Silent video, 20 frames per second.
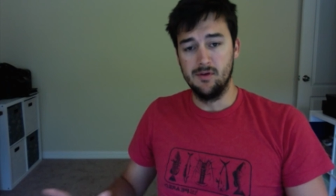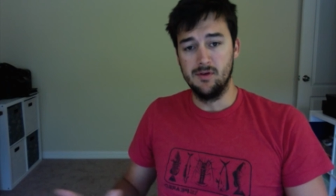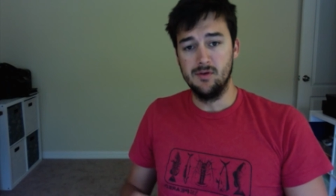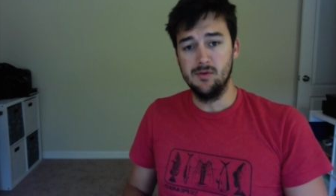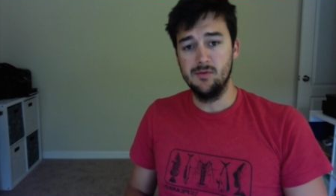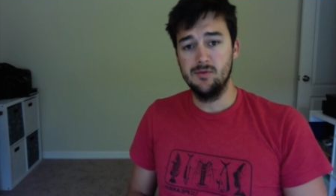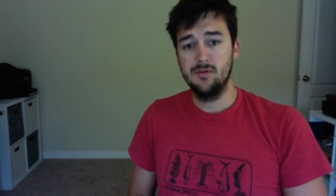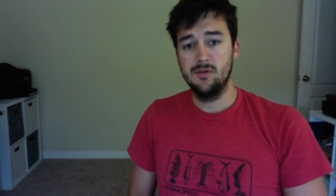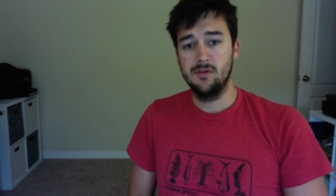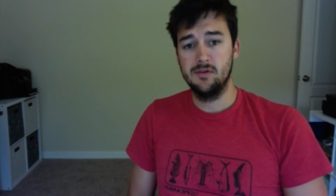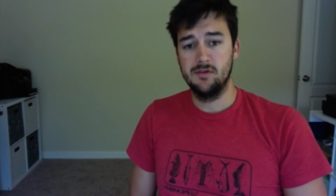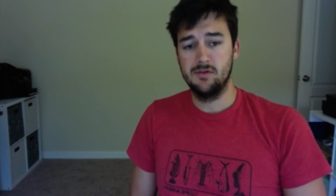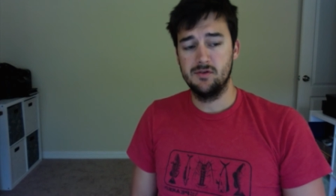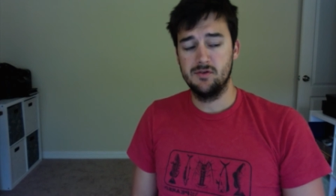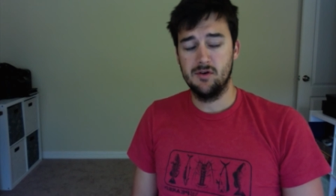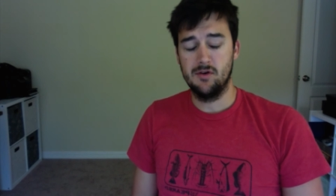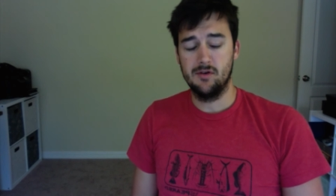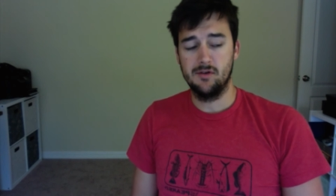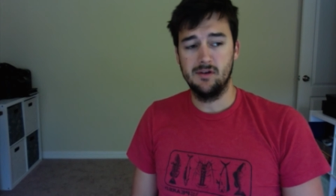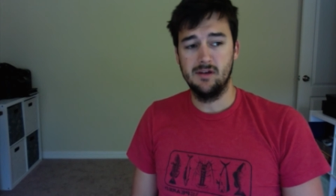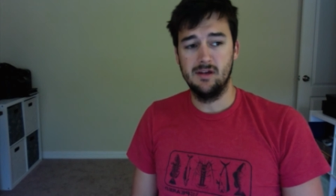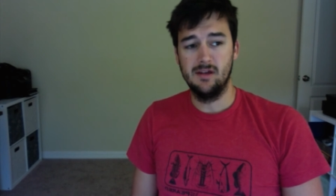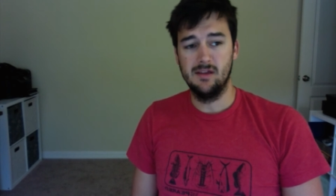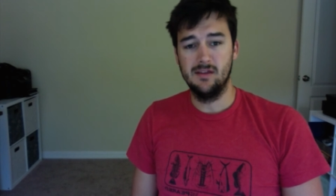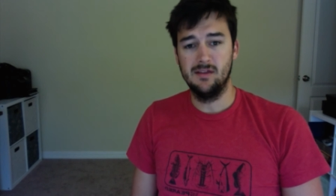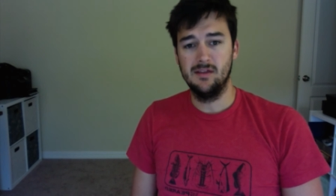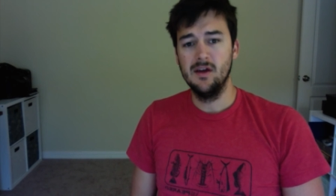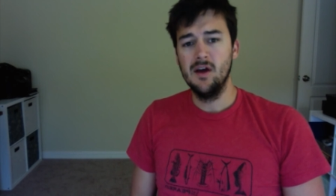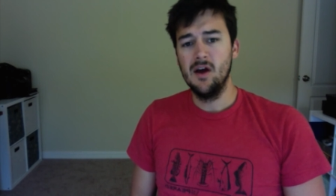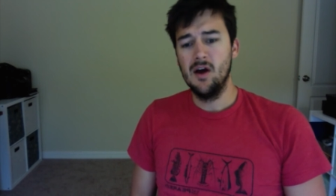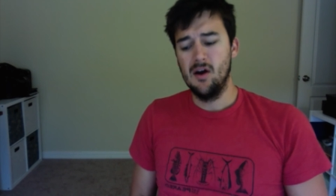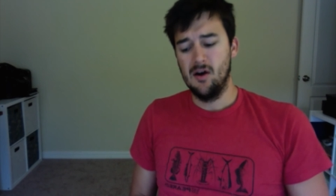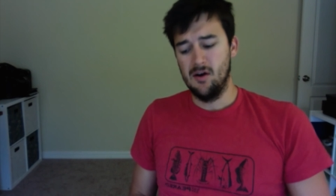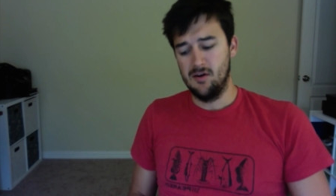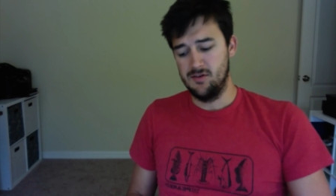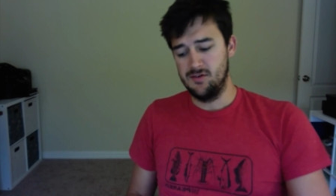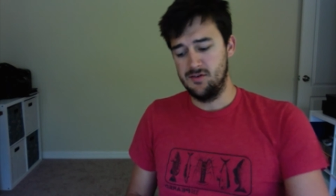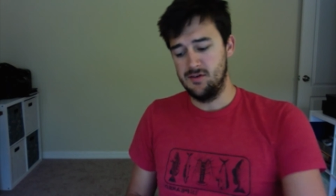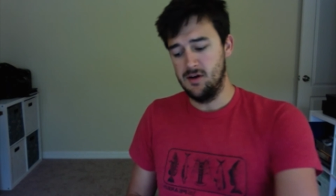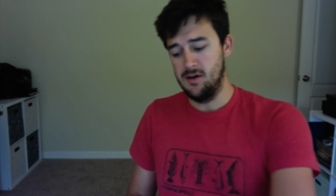Usually the shark teeth are
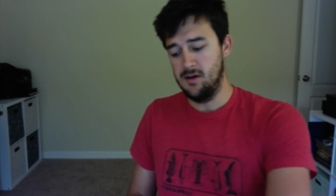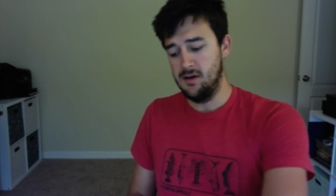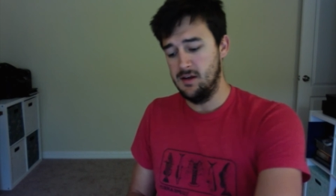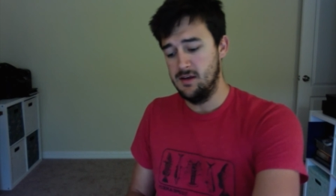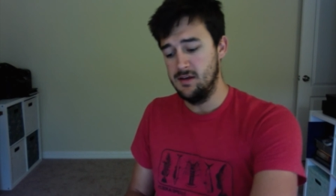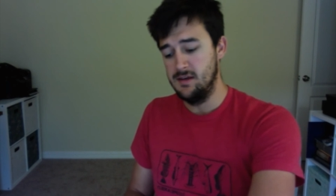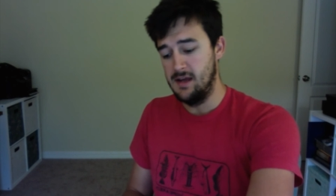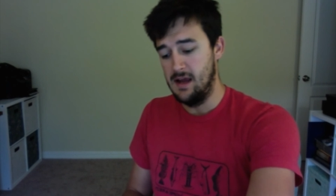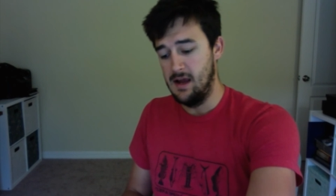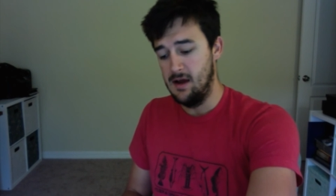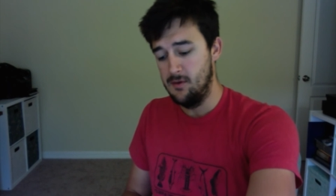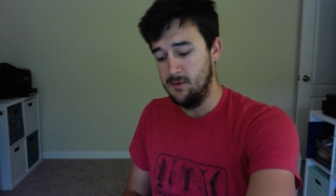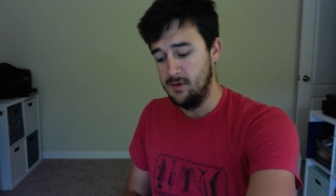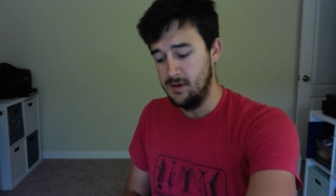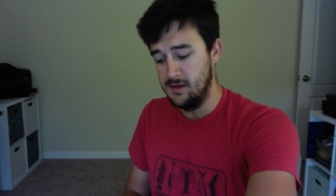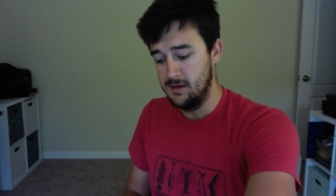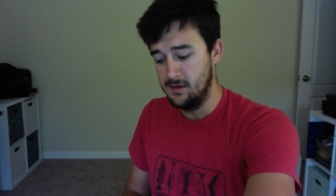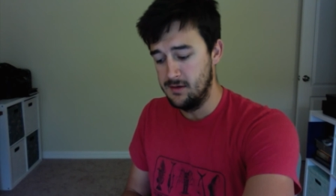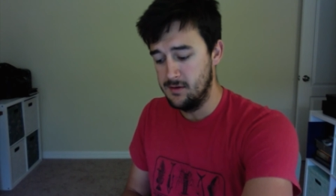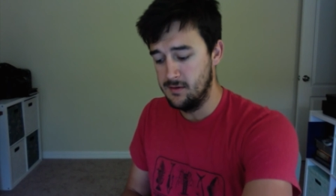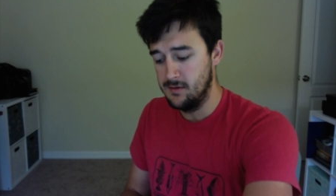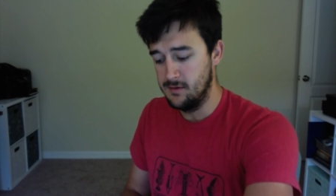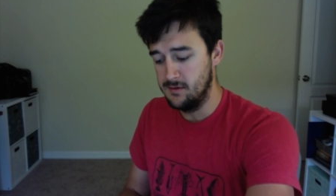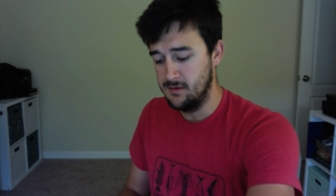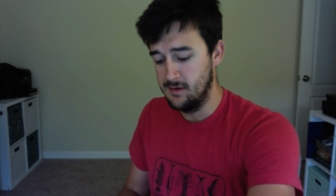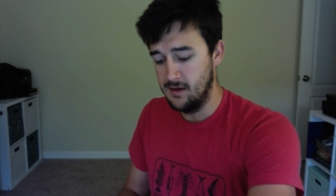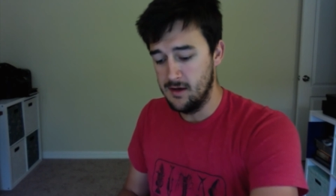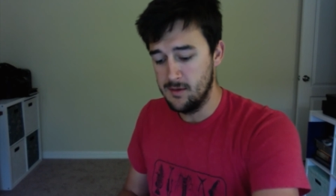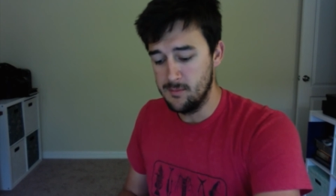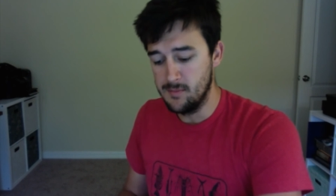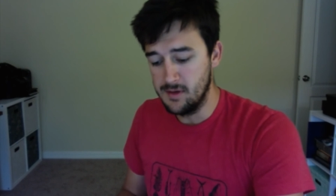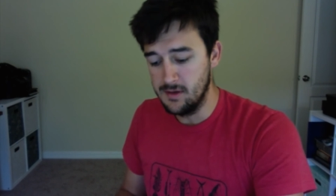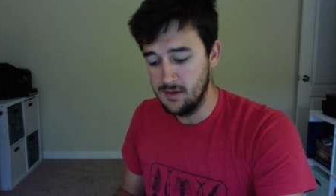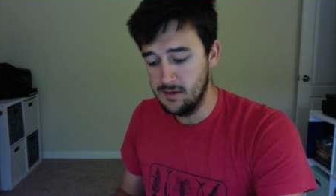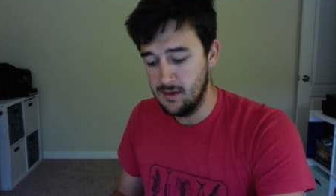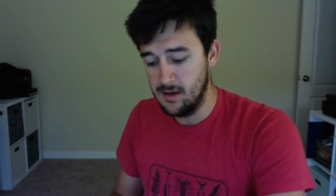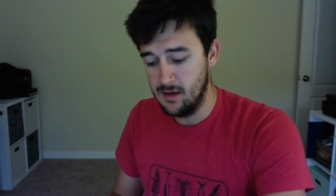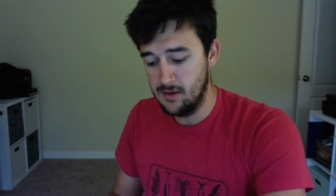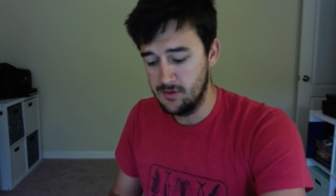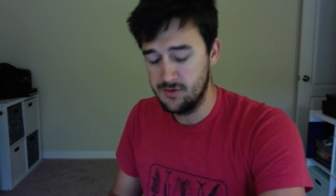stuck down into the sediment.
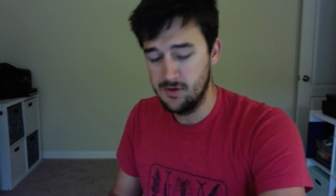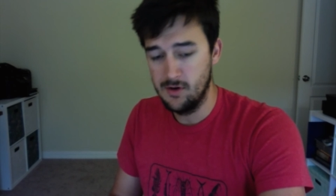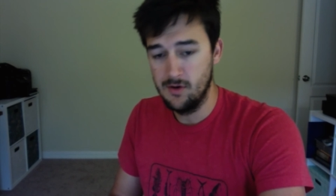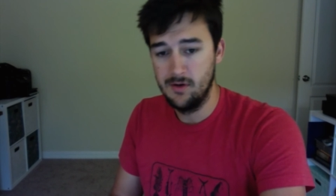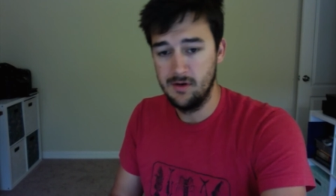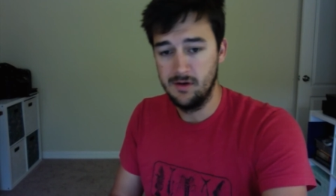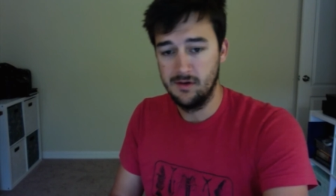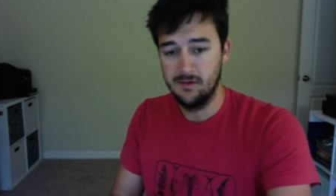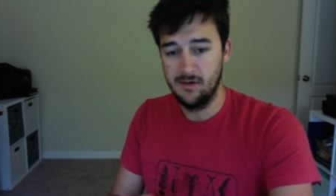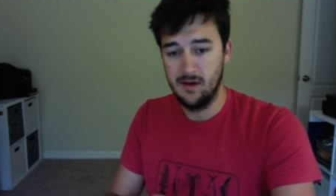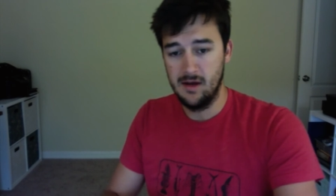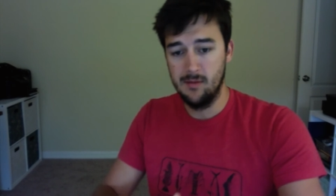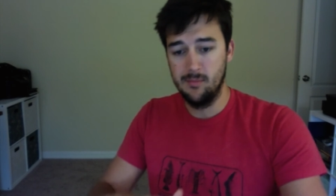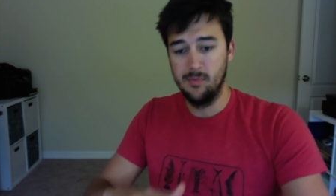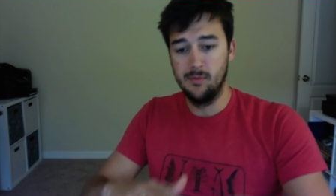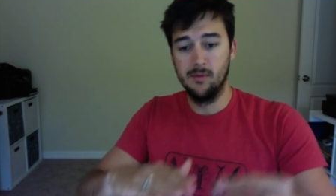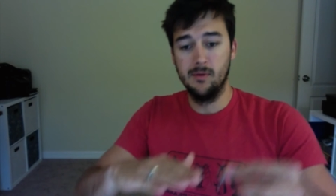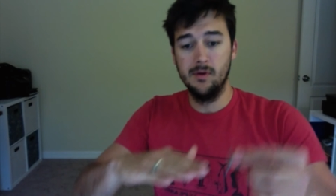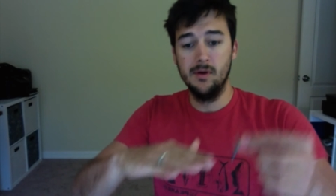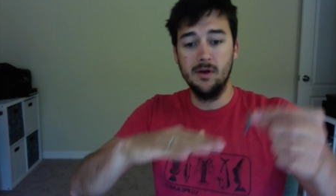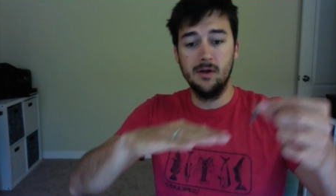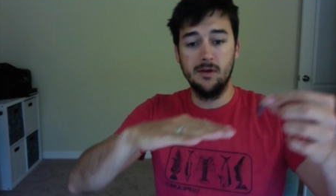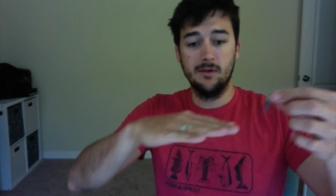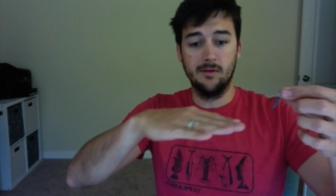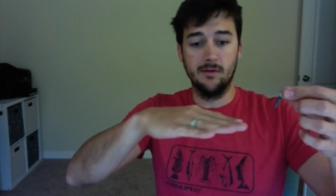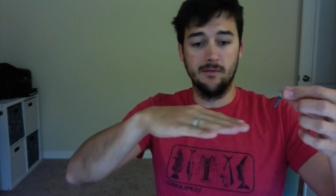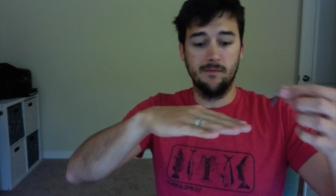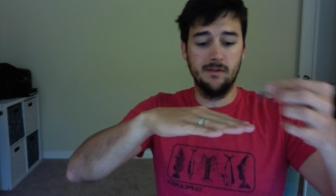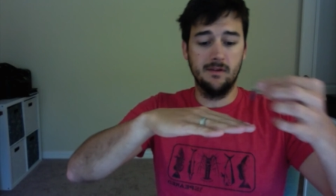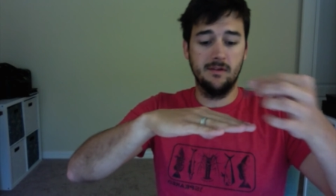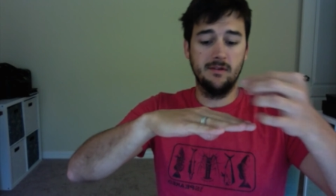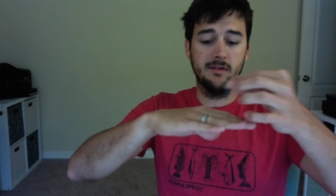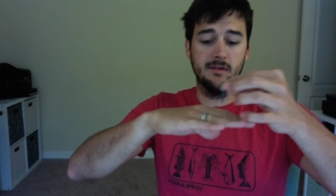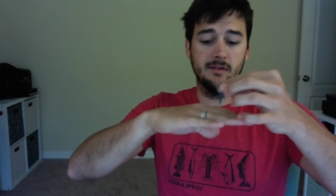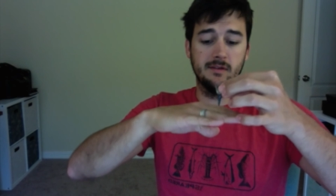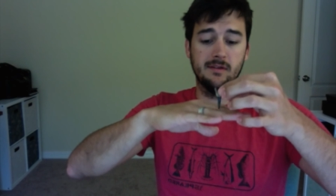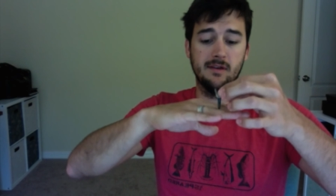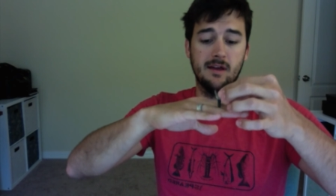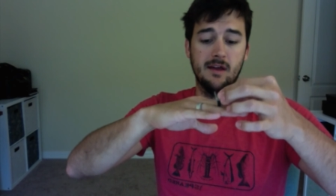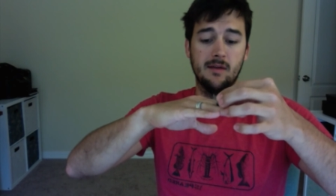I'll show you an example. So if this is a
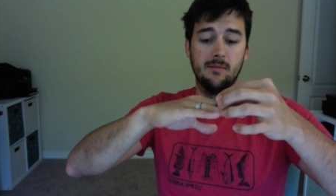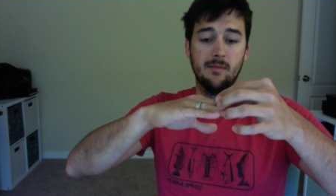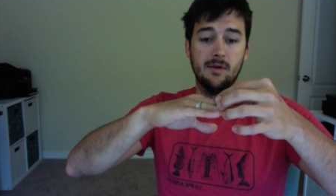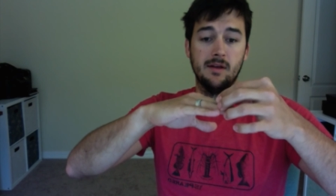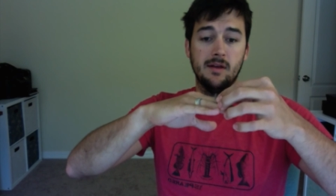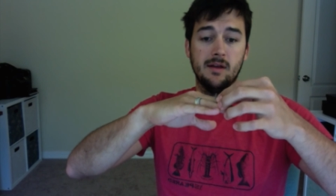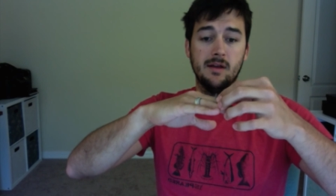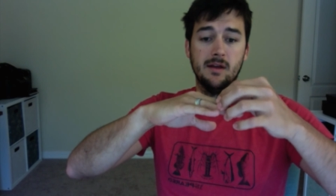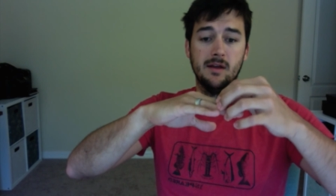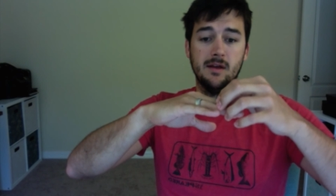sediment,